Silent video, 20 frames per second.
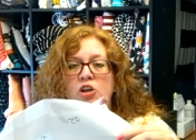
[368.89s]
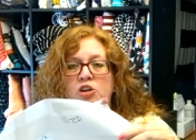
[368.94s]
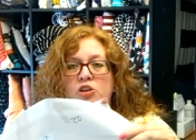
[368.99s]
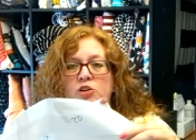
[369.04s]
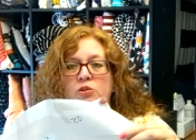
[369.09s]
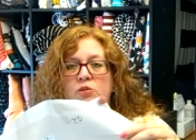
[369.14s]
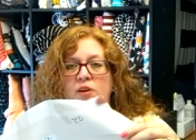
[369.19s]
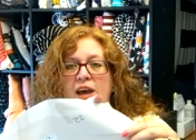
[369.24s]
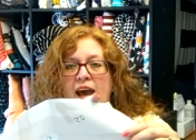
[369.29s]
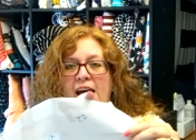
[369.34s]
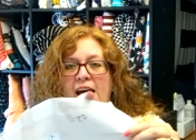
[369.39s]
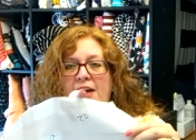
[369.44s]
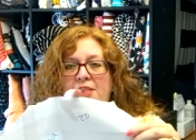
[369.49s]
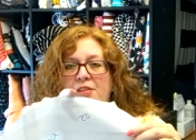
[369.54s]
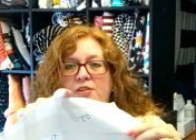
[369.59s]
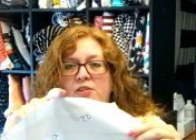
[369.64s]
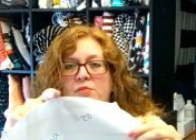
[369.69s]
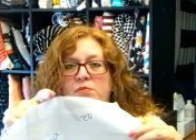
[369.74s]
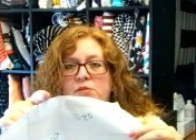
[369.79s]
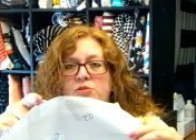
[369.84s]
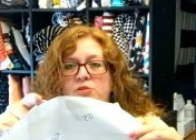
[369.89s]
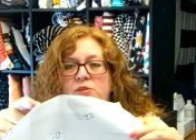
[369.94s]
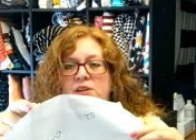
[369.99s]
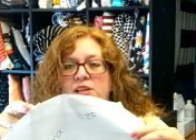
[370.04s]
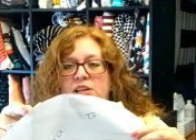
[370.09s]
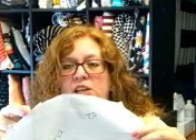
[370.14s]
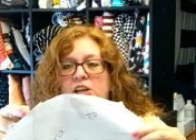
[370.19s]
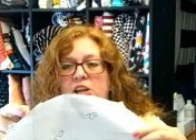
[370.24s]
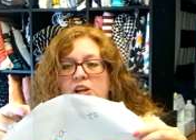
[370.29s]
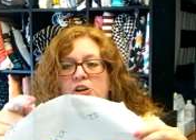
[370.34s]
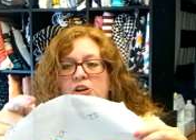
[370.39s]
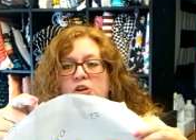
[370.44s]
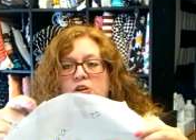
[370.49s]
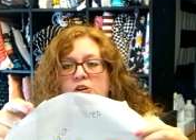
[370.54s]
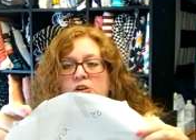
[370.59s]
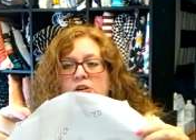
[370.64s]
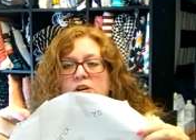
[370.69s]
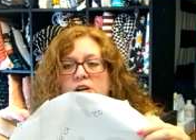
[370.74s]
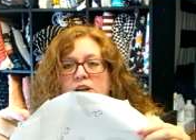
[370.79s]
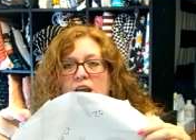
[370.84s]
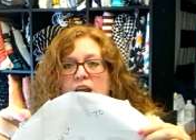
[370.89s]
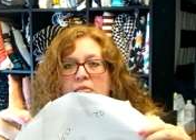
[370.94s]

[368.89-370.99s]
you gather between here